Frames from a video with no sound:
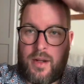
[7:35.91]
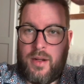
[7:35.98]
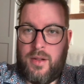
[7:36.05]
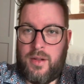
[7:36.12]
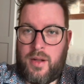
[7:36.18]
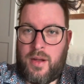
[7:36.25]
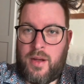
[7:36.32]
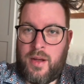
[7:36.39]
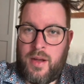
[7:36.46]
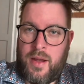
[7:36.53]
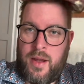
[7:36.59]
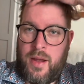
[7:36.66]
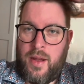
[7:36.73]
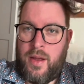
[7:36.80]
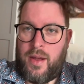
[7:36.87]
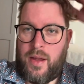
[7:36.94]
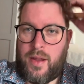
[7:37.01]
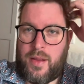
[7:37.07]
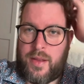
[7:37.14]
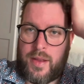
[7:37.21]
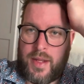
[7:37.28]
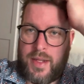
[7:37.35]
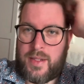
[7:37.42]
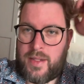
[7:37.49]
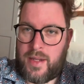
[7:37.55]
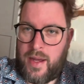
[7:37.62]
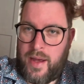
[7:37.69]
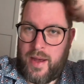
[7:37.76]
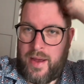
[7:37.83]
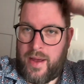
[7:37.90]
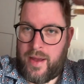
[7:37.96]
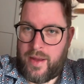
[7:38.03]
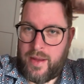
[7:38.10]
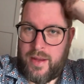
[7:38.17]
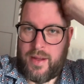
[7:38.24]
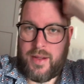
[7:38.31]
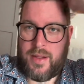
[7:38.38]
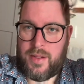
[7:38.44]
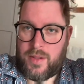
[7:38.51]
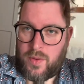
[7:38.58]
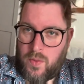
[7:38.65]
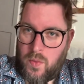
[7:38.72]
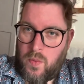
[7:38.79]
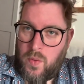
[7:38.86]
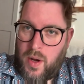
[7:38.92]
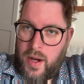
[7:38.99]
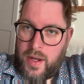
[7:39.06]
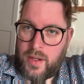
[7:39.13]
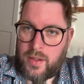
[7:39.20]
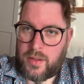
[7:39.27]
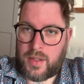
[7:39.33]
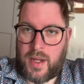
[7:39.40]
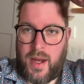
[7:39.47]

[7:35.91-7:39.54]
Look at this hair, it is wild.